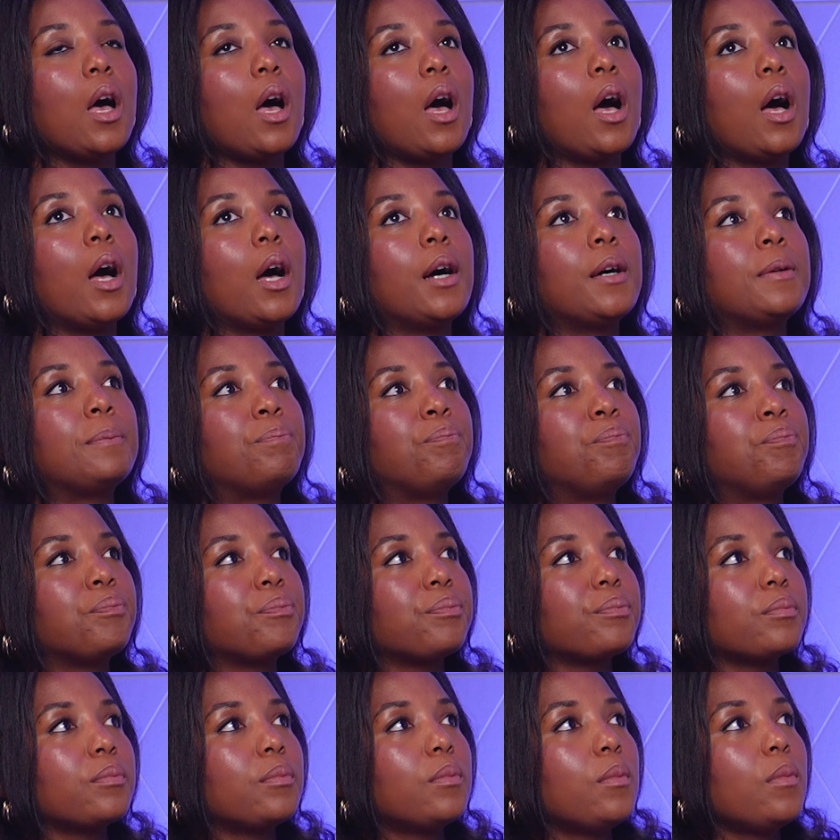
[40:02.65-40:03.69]
Um,
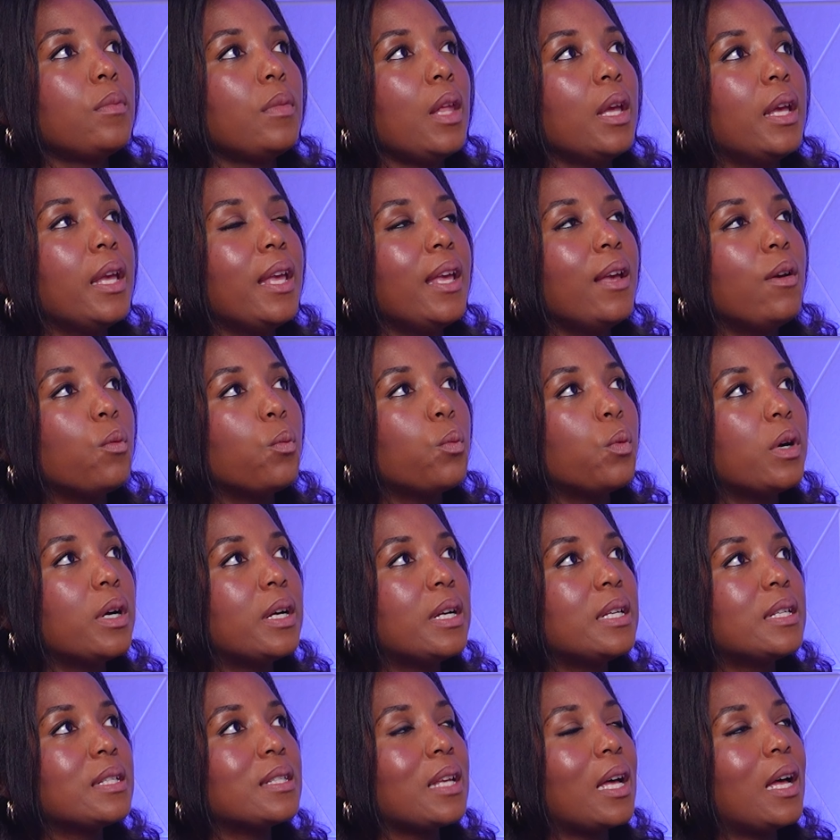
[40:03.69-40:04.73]
it
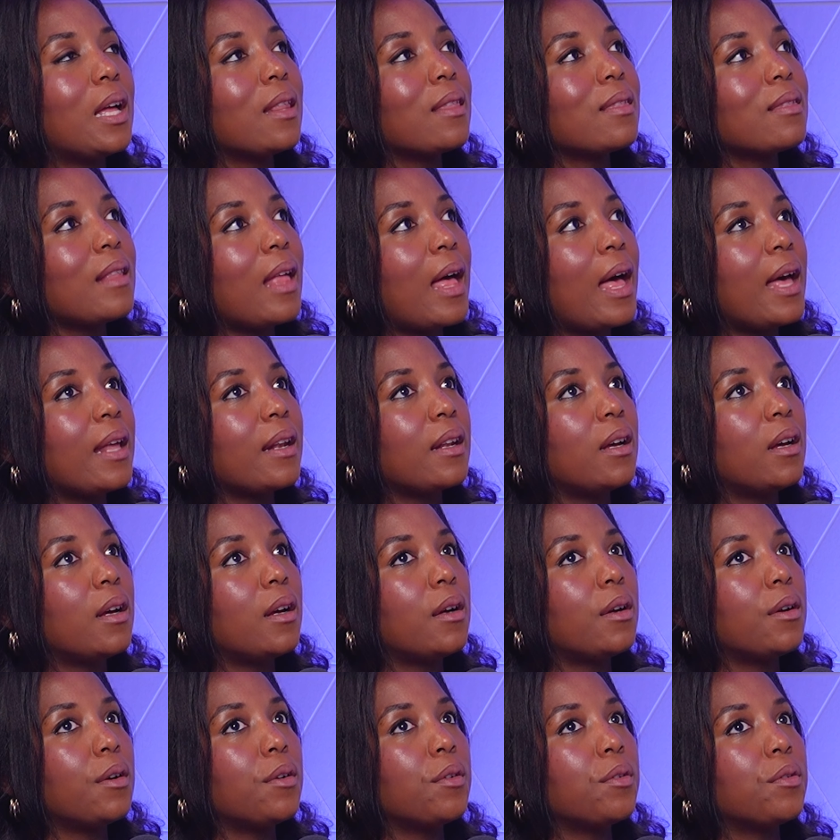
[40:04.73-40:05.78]
was a lot
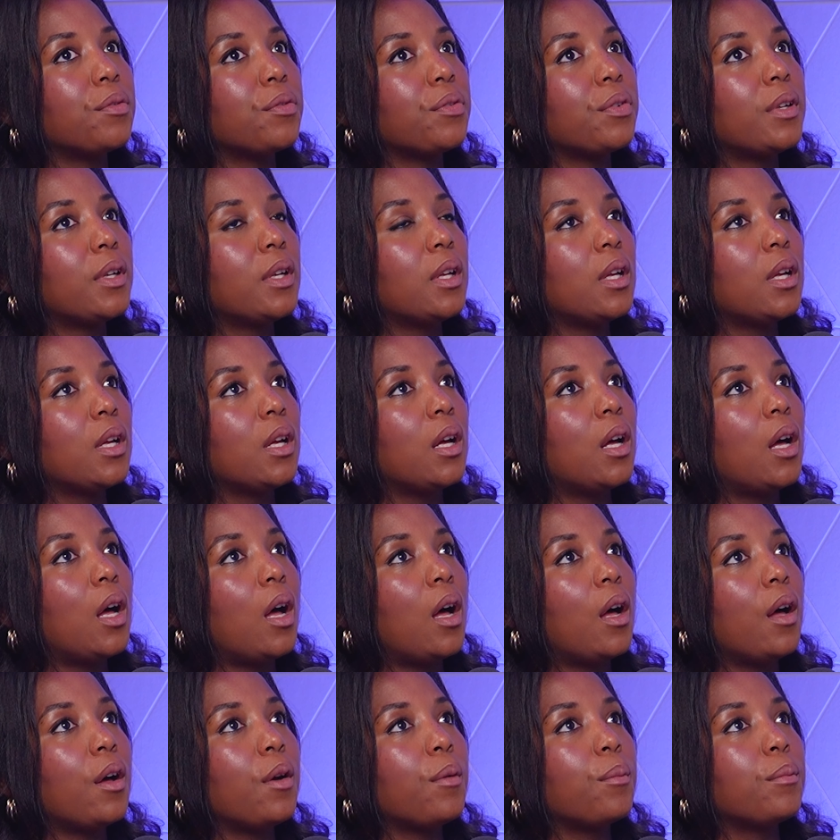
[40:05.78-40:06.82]
of
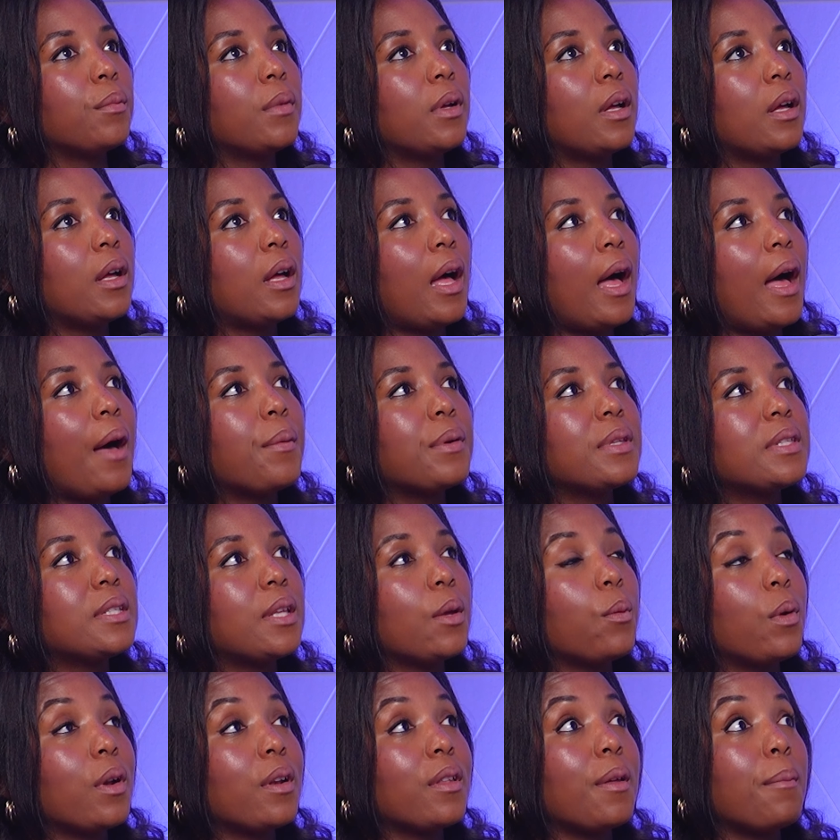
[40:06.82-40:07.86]
um, I would
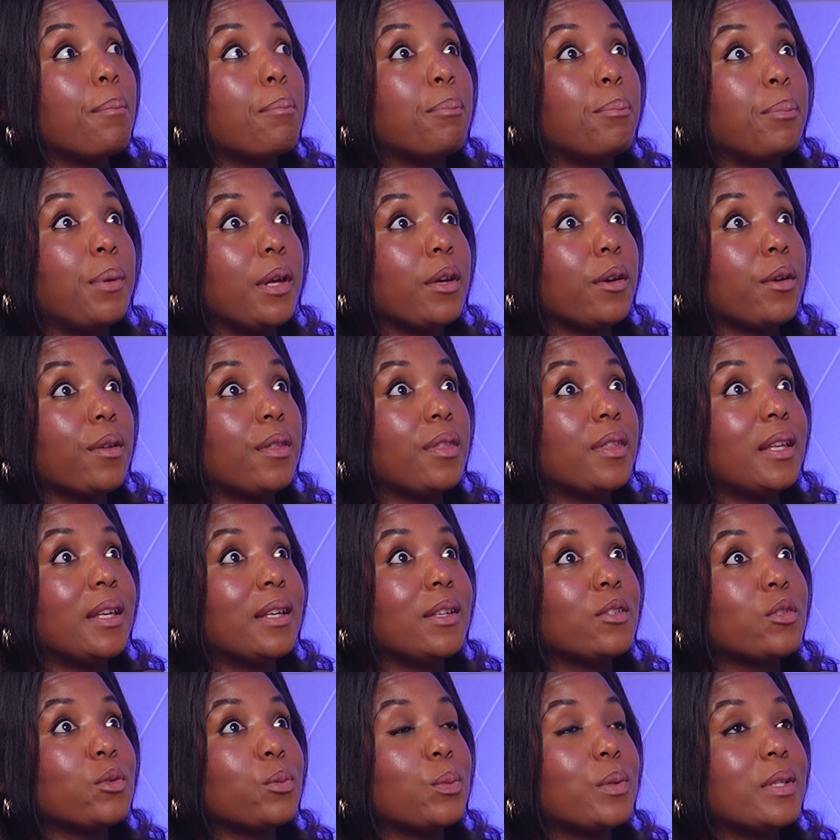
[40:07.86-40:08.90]
say one of the bigger
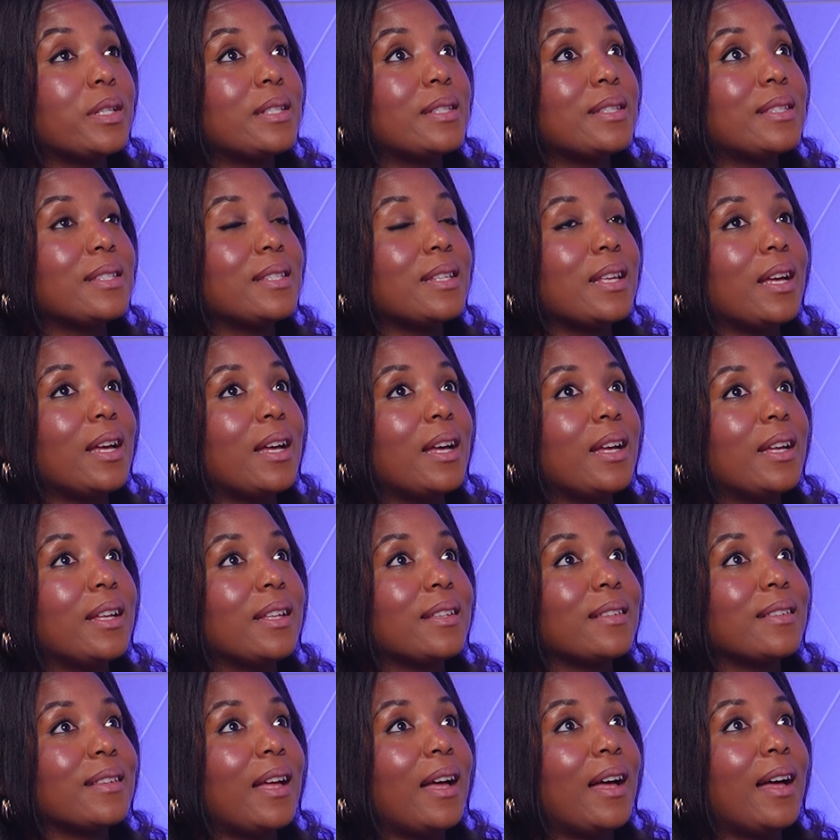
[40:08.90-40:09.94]
things was
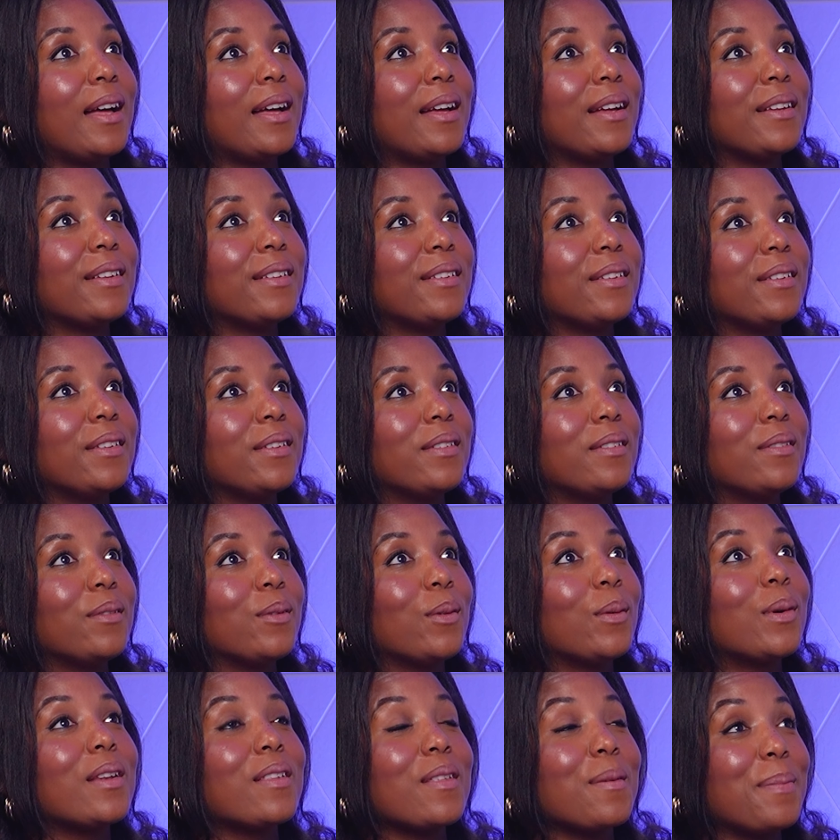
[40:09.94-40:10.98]
uh,
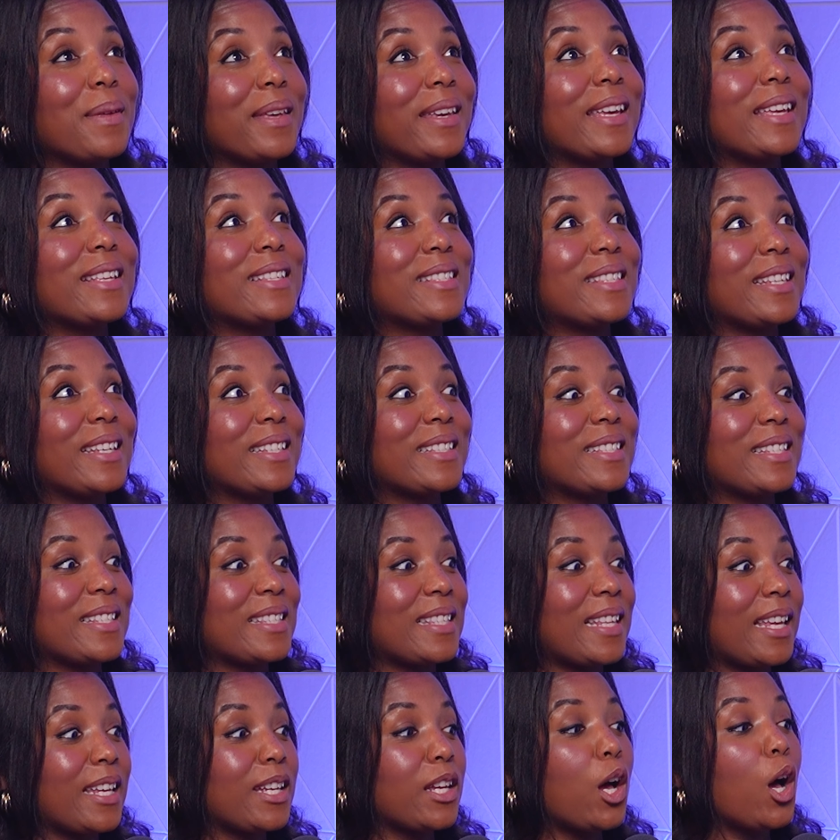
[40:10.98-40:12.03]
one of the biggest things
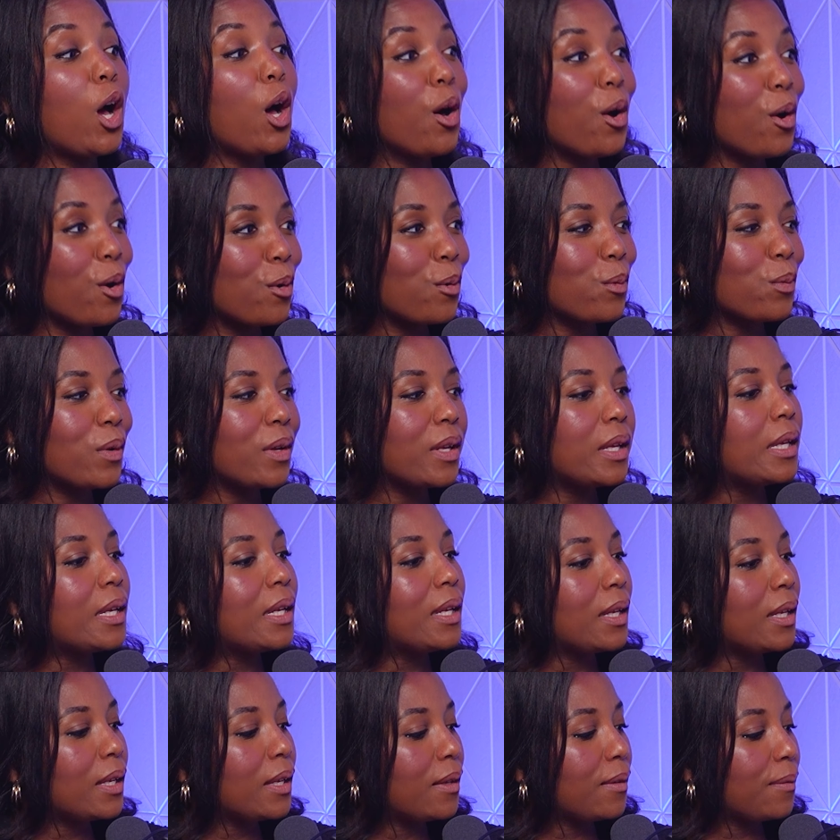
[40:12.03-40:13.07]
is like, oh,
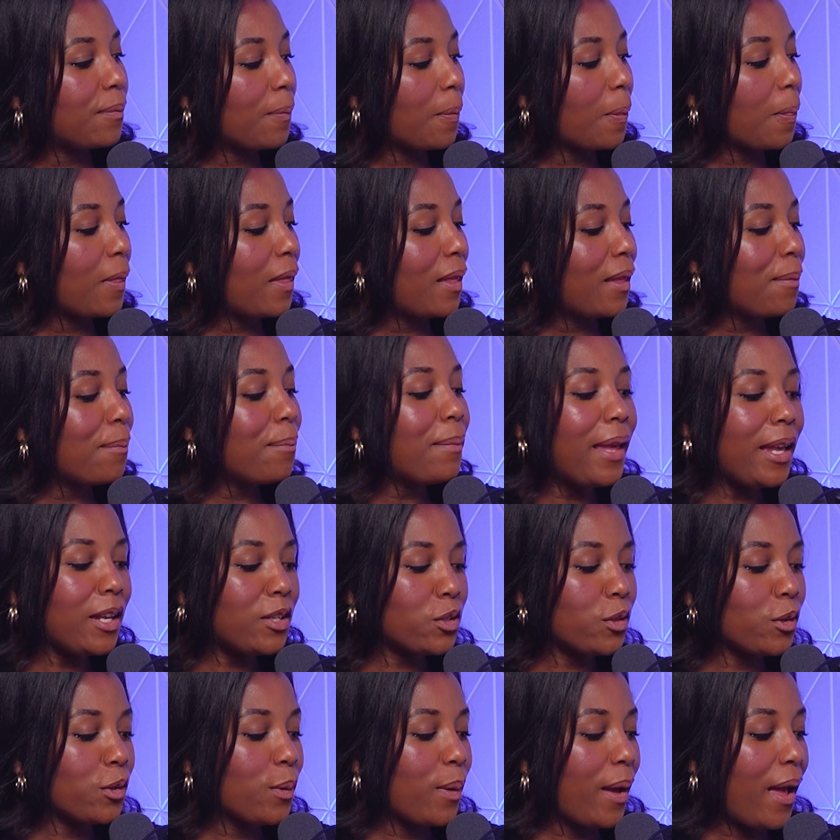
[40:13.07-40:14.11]
make
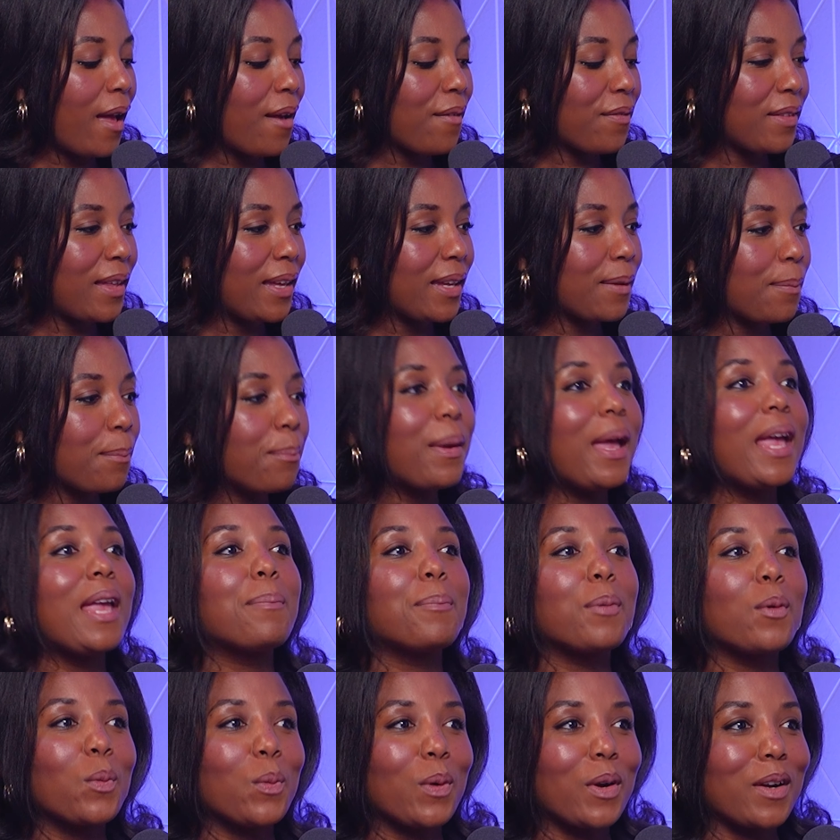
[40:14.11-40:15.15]
sure you have like
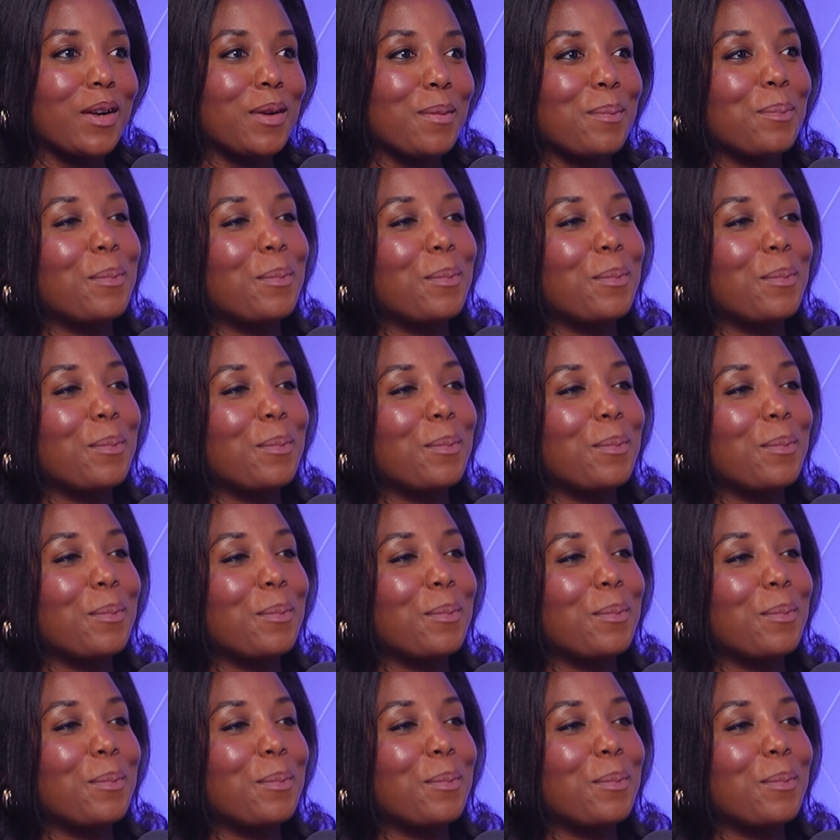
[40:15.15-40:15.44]
paperwork